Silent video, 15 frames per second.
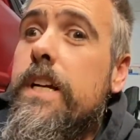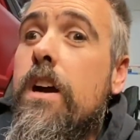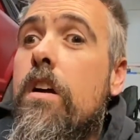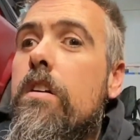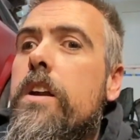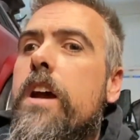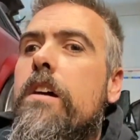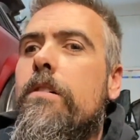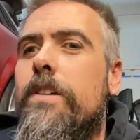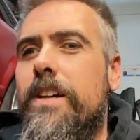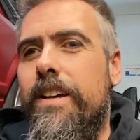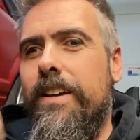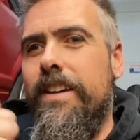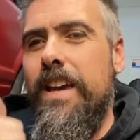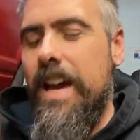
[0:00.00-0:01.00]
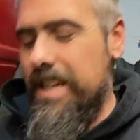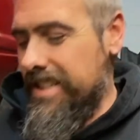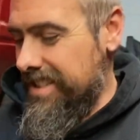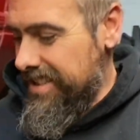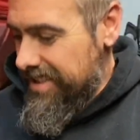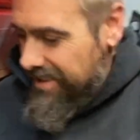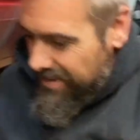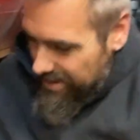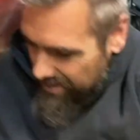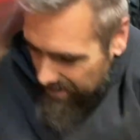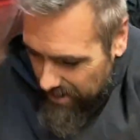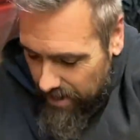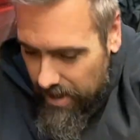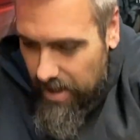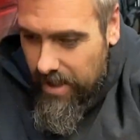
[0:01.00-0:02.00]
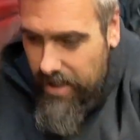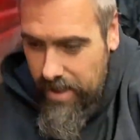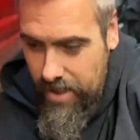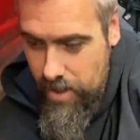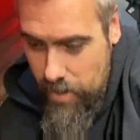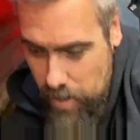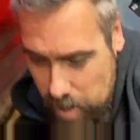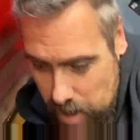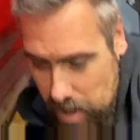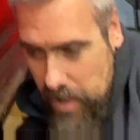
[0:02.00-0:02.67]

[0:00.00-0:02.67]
car now. Yes. You know,